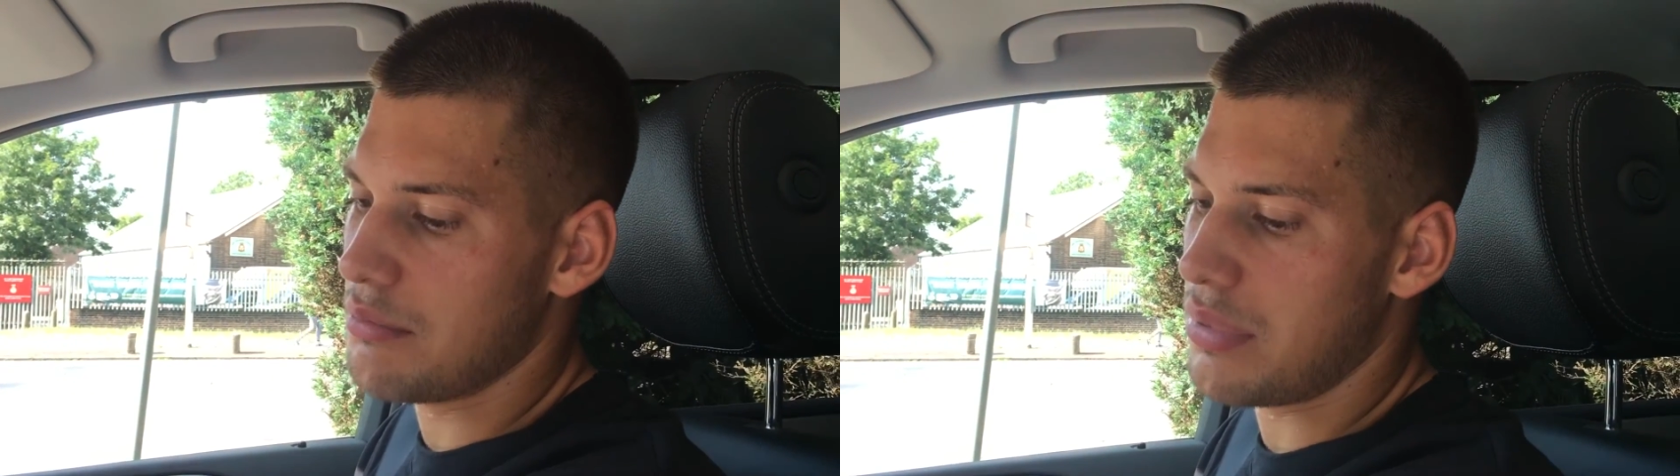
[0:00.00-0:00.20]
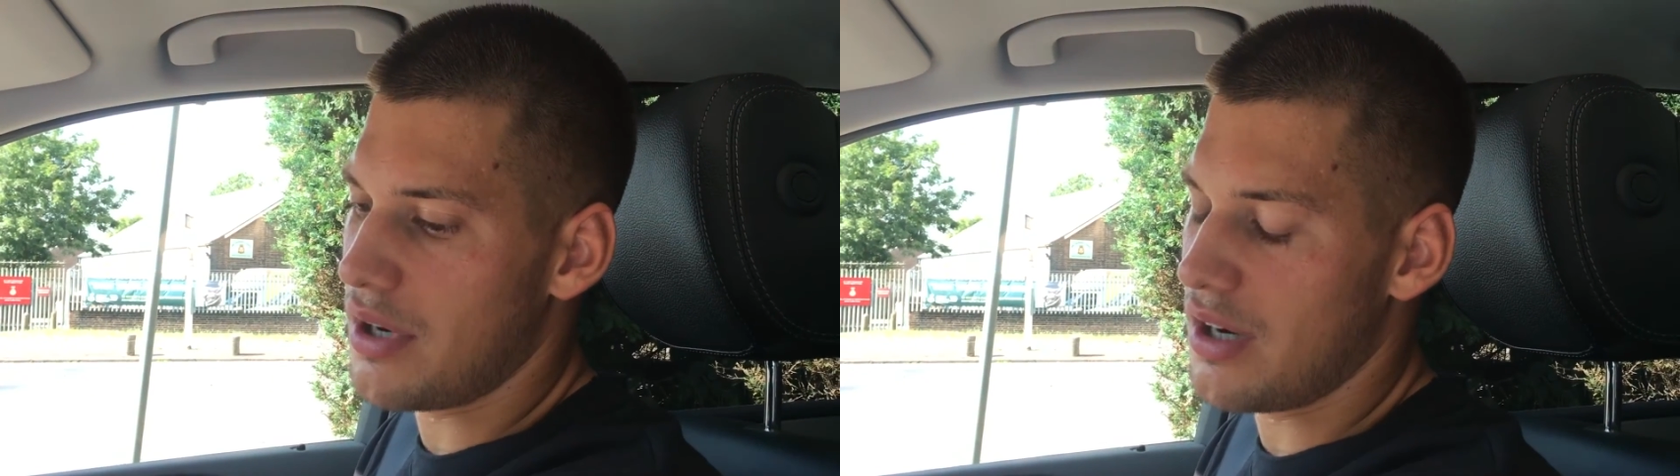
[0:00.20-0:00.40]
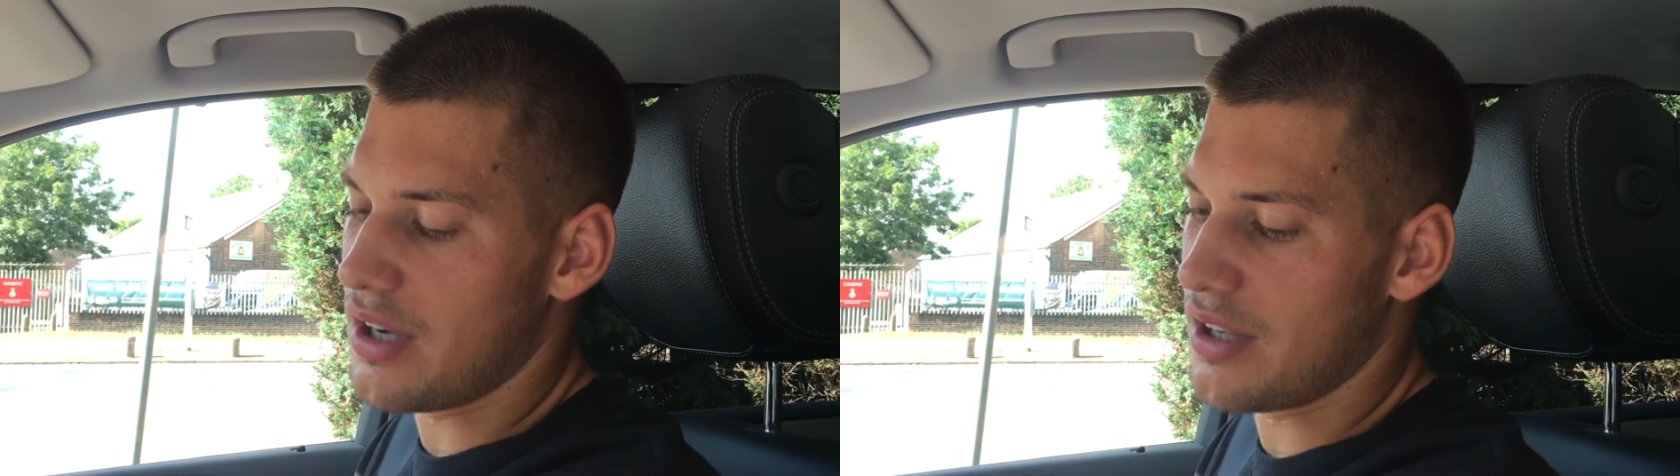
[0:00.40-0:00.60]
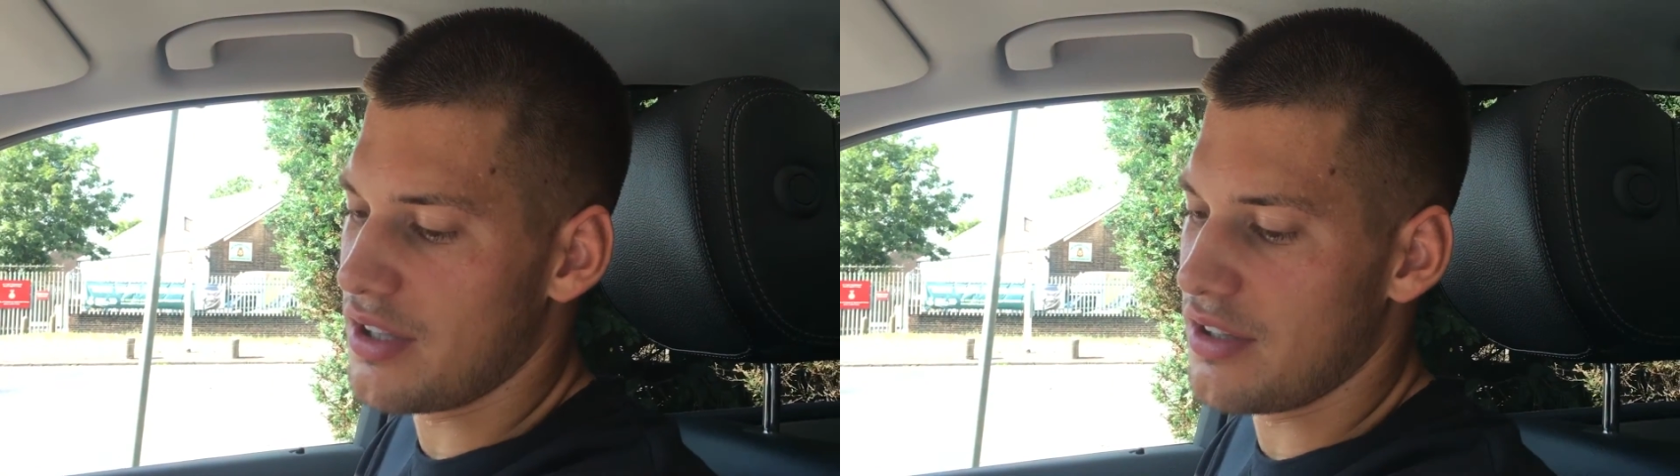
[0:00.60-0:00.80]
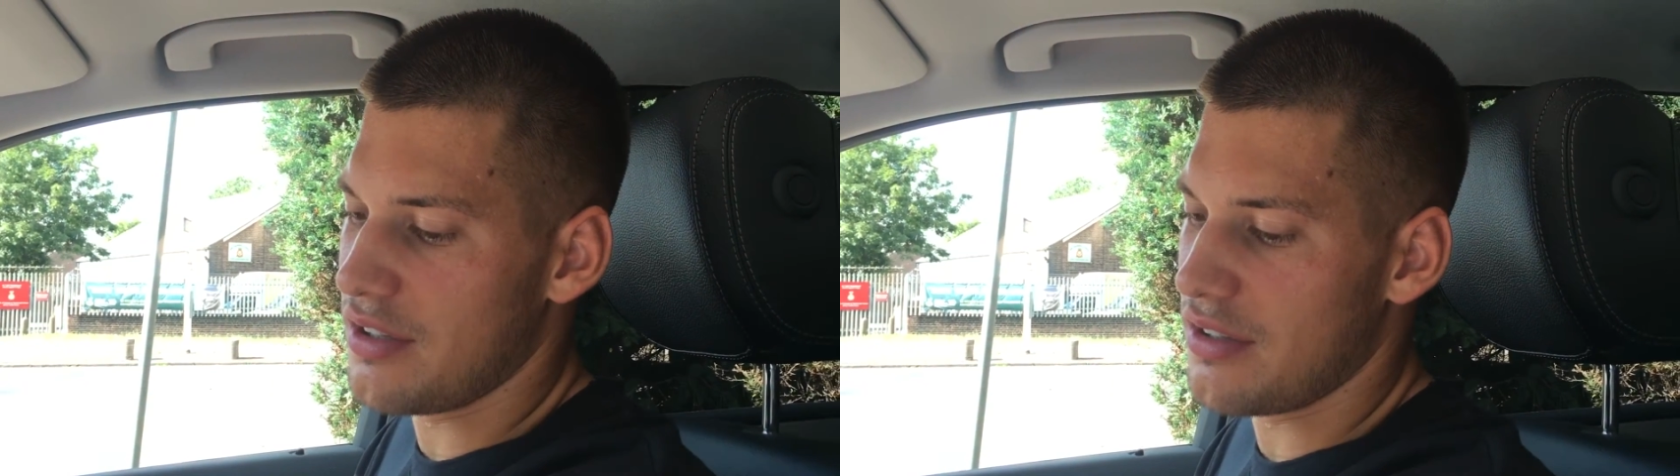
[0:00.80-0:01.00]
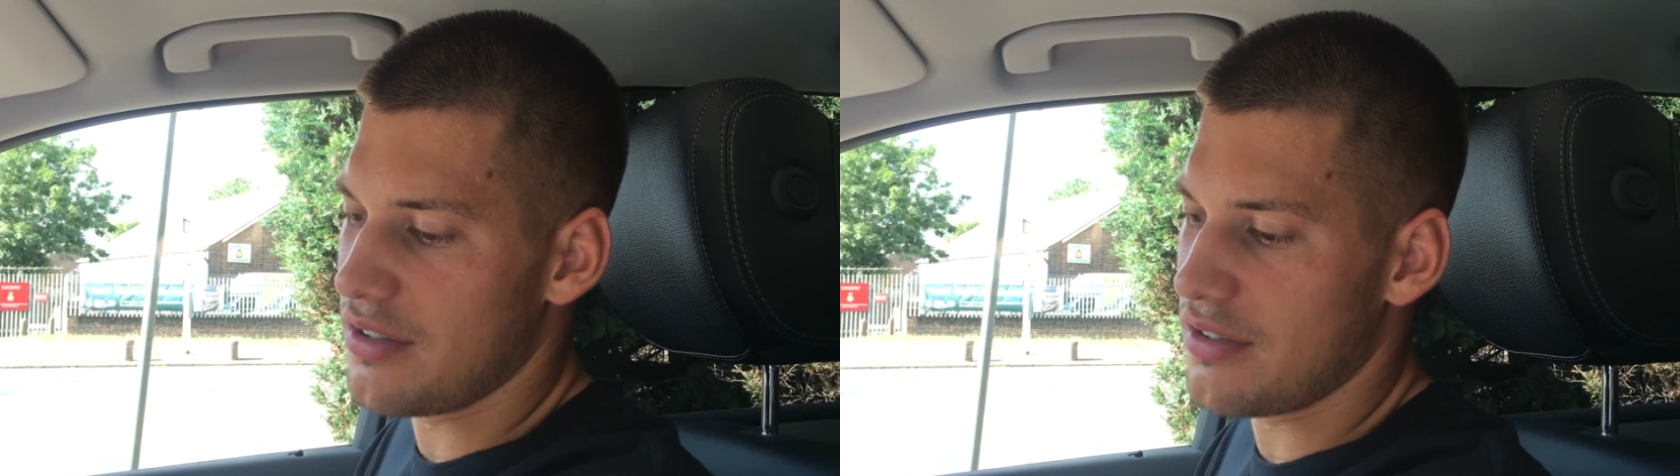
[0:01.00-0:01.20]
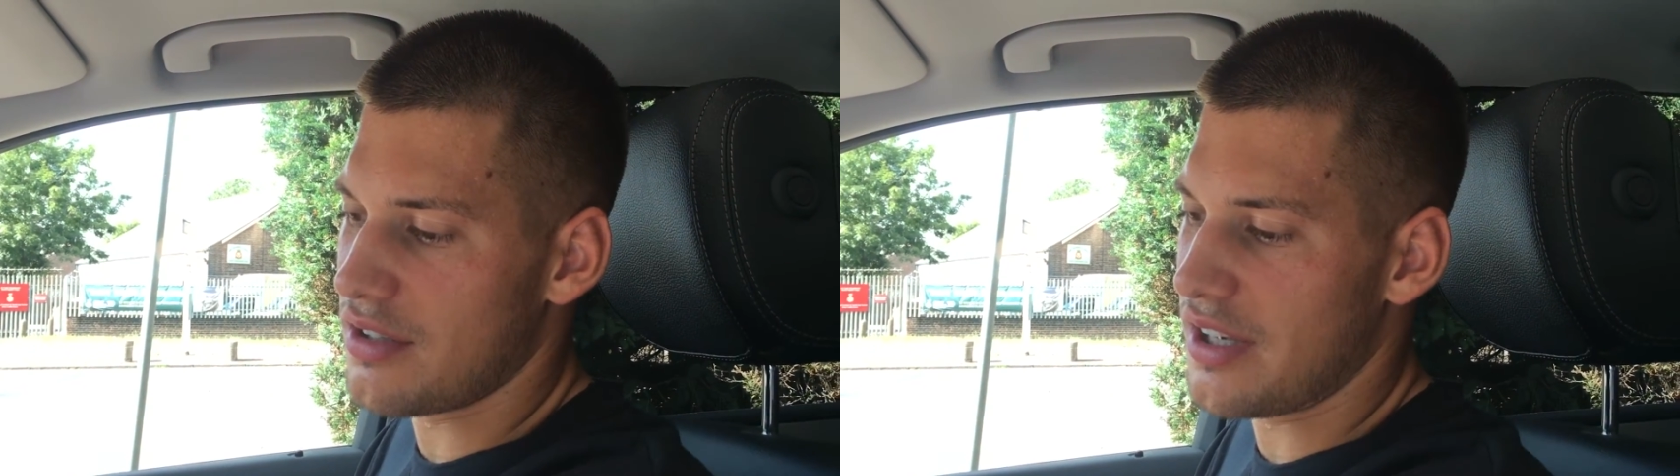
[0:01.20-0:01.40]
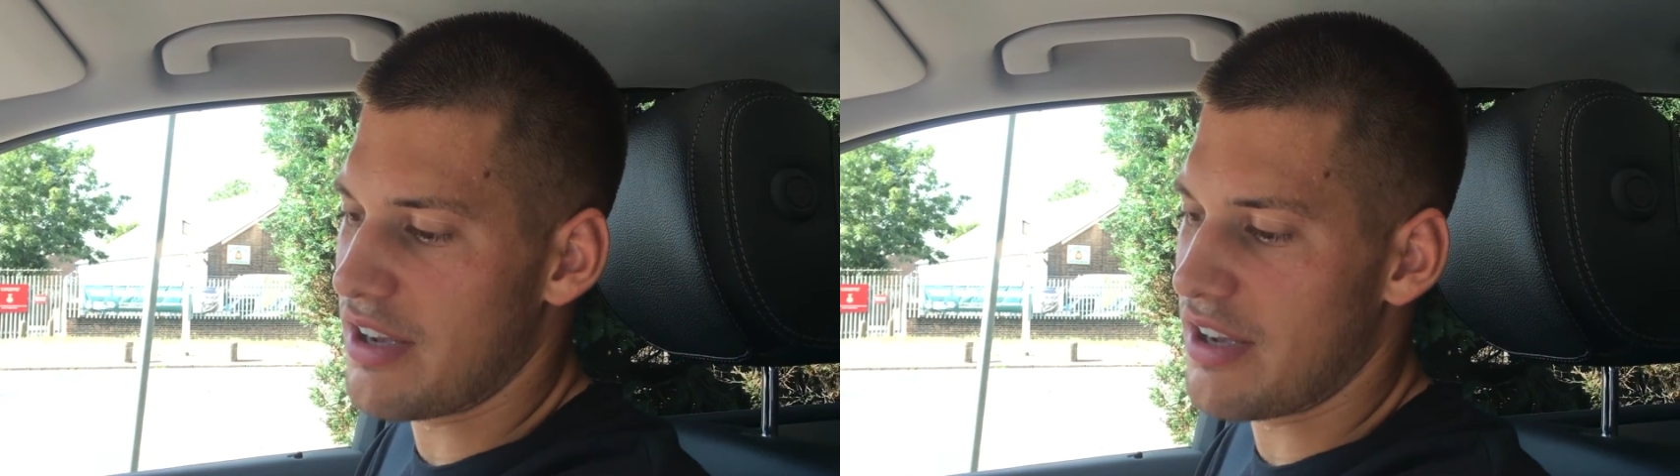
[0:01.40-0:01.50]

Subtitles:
But you can